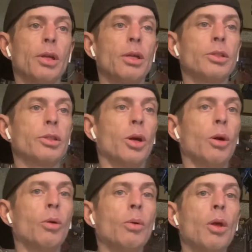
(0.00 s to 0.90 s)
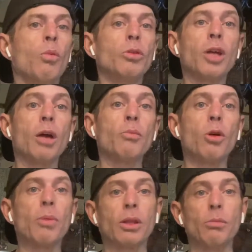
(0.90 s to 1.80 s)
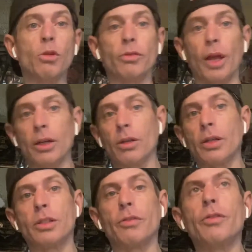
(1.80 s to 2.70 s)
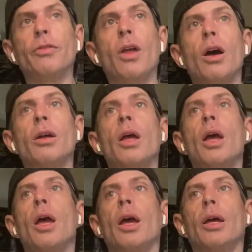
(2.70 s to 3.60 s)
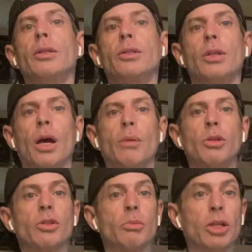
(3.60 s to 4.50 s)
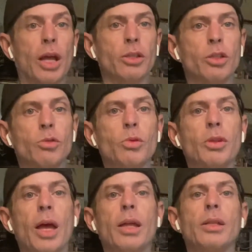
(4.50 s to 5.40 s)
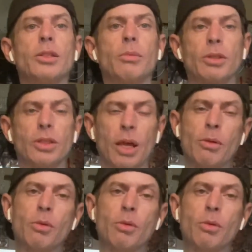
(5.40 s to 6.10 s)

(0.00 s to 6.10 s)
So we'll talk more about the move later in a different vlog and um, you know some challenges with that and some excitement